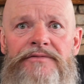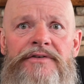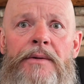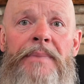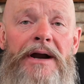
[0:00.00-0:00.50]
of
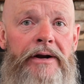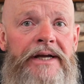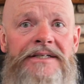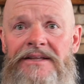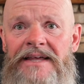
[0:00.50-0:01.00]
comparing
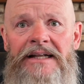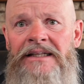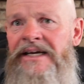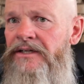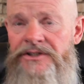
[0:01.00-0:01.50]
it to that
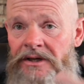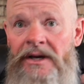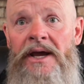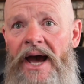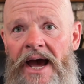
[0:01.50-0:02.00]
lens.
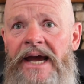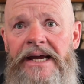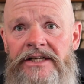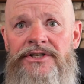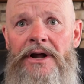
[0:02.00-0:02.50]

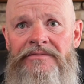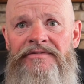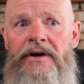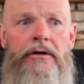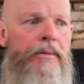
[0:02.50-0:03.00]
It's not a
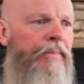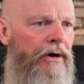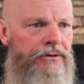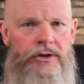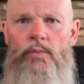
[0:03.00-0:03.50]
fair
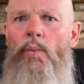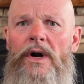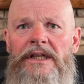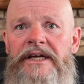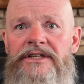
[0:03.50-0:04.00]
comparison.
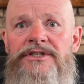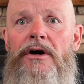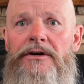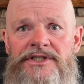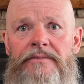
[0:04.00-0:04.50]
One lens
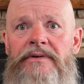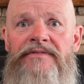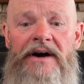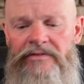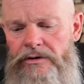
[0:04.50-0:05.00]
costs
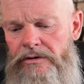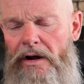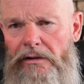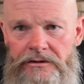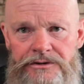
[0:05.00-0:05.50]

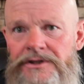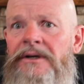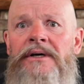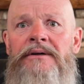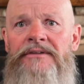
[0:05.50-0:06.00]
$7,500.
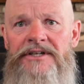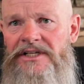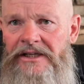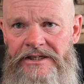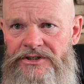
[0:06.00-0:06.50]

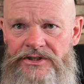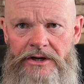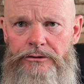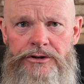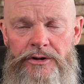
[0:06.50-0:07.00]
This lens is
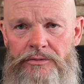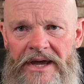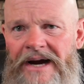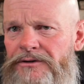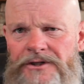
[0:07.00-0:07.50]
under
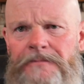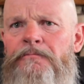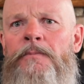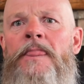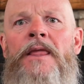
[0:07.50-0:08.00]
$2,000.
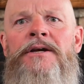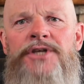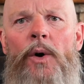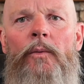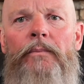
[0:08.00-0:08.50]

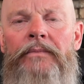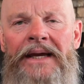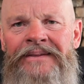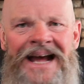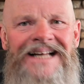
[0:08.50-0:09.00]
So
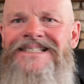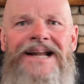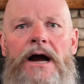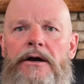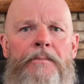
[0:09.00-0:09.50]
that's
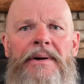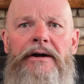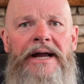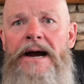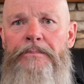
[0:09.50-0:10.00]
not
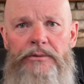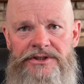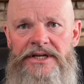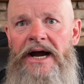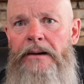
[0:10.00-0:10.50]
comparing
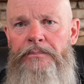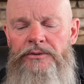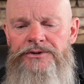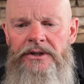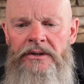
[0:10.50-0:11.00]
apples to
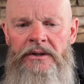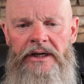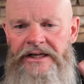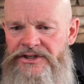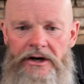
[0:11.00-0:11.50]
apples.
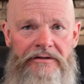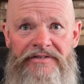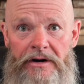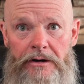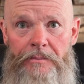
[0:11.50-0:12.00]
It's an
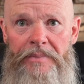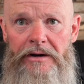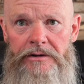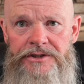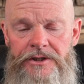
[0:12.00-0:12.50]
unfair
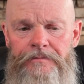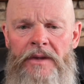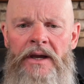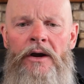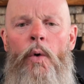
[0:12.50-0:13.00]
comparison.
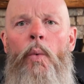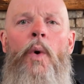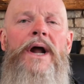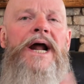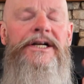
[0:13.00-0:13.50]

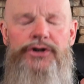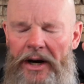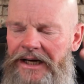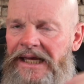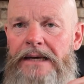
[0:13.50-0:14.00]
What I
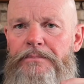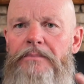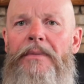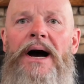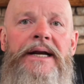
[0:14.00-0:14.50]
try to keep
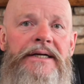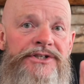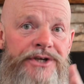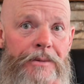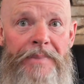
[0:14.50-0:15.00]
in mind
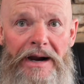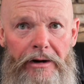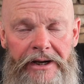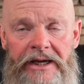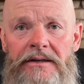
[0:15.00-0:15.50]
is
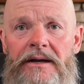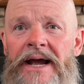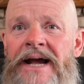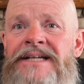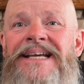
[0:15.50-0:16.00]
comparing it
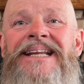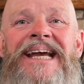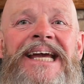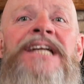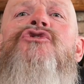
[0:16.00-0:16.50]
as an
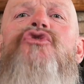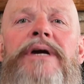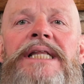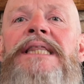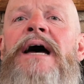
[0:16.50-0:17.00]

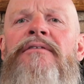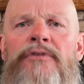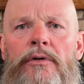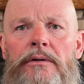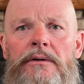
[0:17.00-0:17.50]

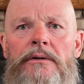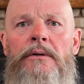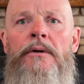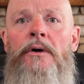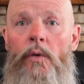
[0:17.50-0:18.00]
entry-level
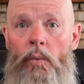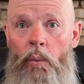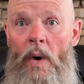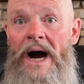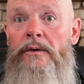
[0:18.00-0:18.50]

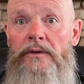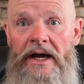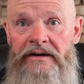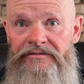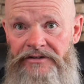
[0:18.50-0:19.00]

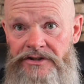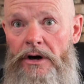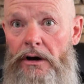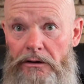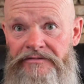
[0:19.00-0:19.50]
wildlife
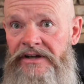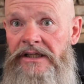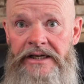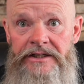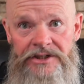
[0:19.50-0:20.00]
photography
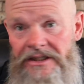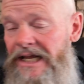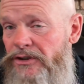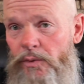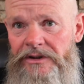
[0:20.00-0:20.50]
lens, and
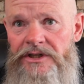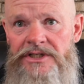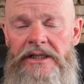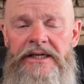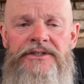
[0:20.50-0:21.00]
that's what
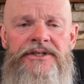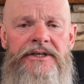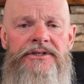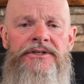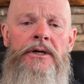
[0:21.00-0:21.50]
this lens
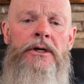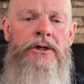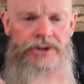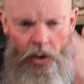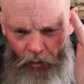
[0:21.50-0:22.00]
is.
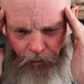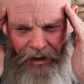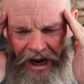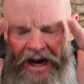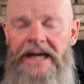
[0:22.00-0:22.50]
So
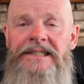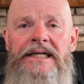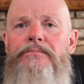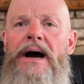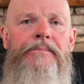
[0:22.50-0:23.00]
I
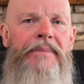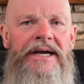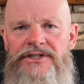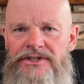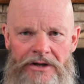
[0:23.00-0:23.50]
did my
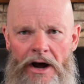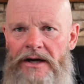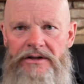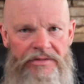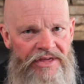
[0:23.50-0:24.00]
best
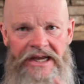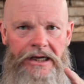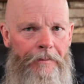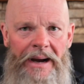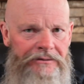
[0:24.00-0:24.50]
not to
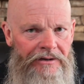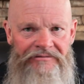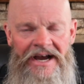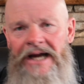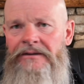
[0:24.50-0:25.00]
think about the
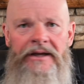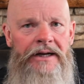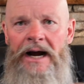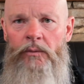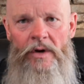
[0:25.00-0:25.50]
fact that
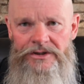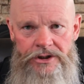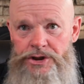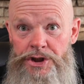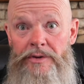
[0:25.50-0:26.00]
I
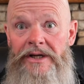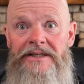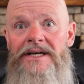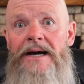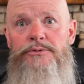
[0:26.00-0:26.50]
wasn't shooting
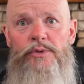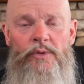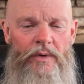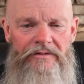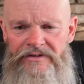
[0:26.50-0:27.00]
at times with a
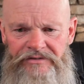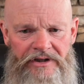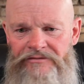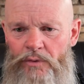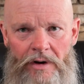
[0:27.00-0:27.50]

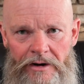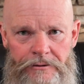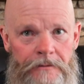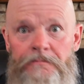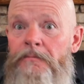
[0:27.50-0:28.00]

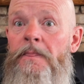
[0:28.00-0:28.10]
150-400.